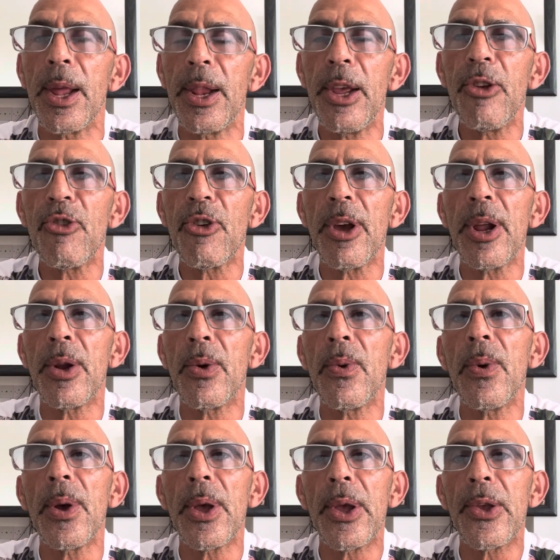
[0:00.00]
This
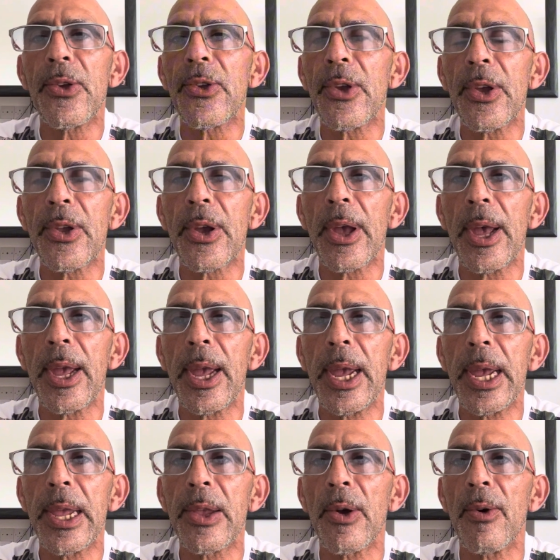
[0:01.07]
channel is
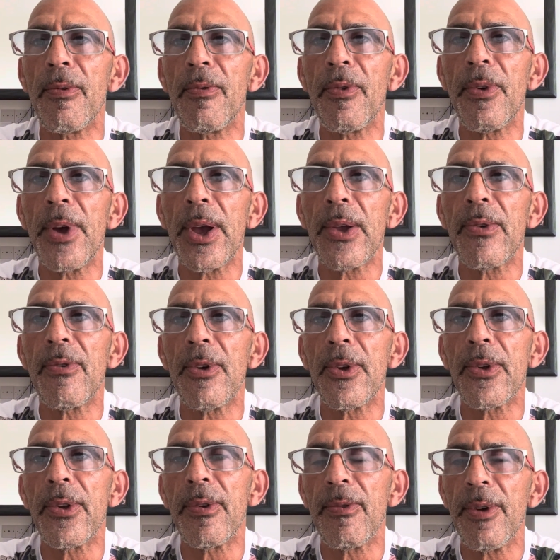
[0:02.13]
dedicated on fact
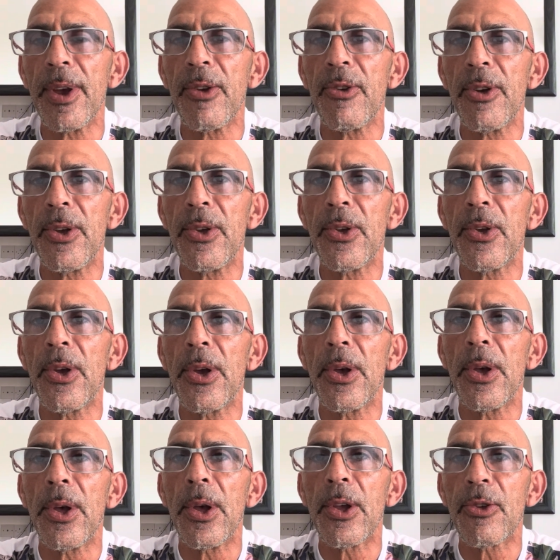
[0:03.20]
versus fictions,
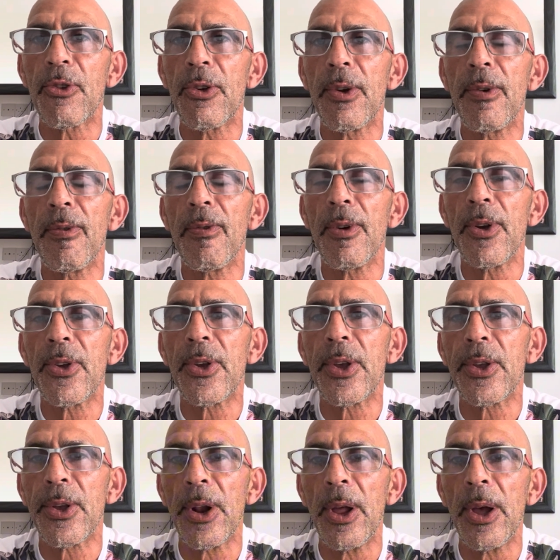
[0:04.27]
truth
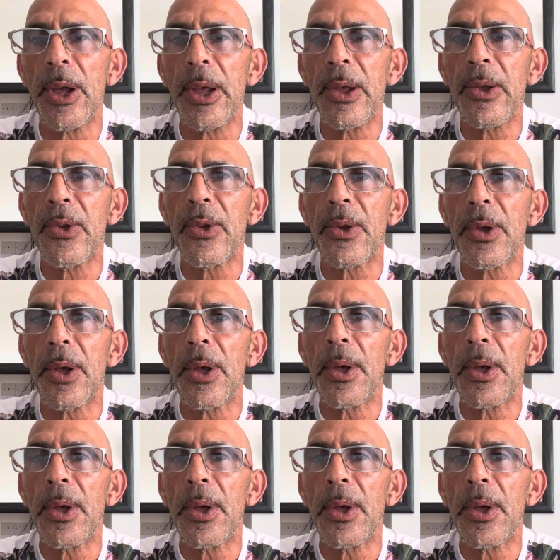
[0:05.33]
versus lies,